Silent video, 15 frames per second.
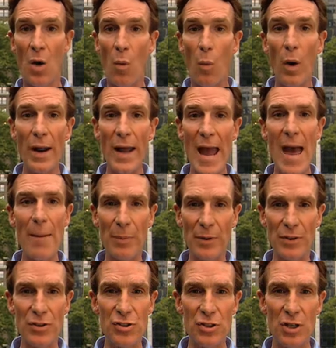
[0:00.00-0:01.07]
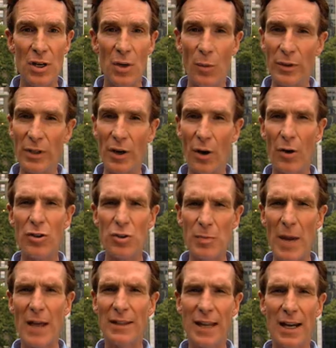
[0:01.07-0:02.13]
What happens when the Earth's
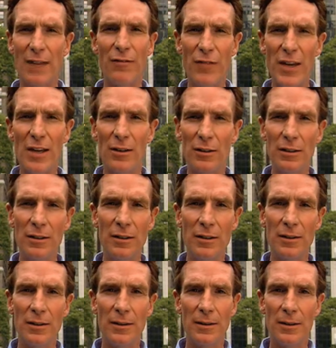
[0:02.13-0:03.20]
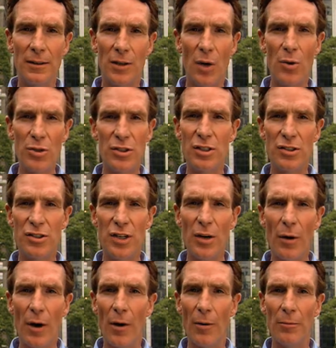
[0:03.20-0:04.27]
magnetic field goes to
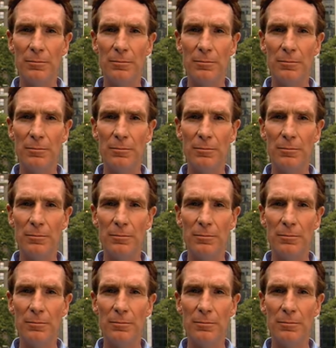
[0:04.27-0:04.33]
zero?